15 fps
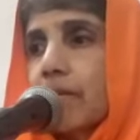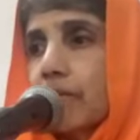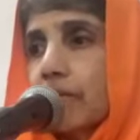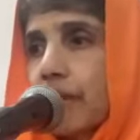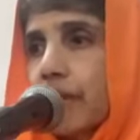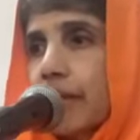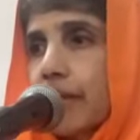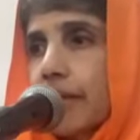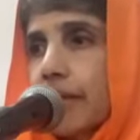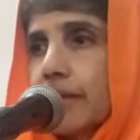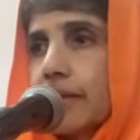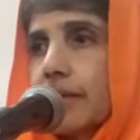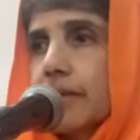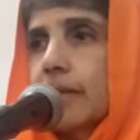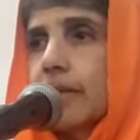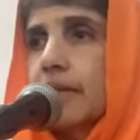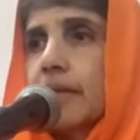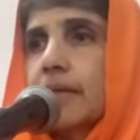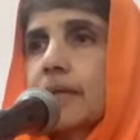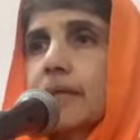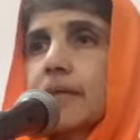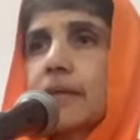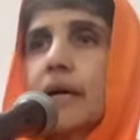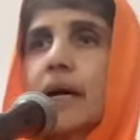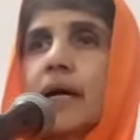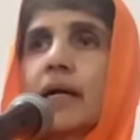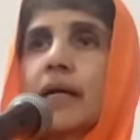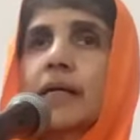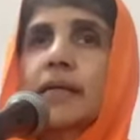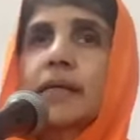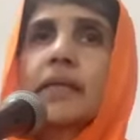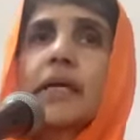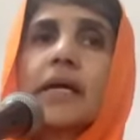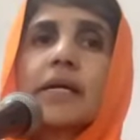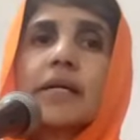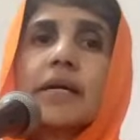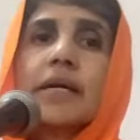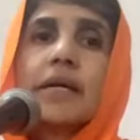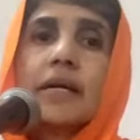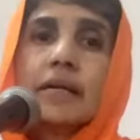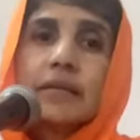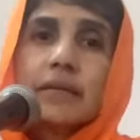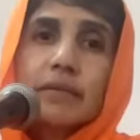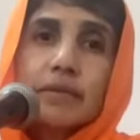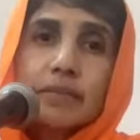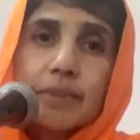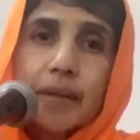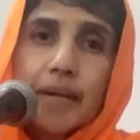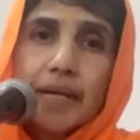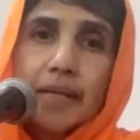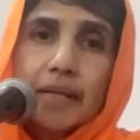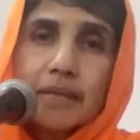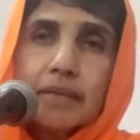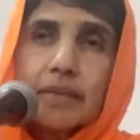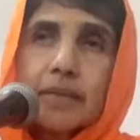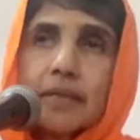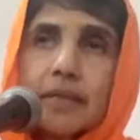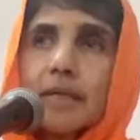where the ahankara has to bend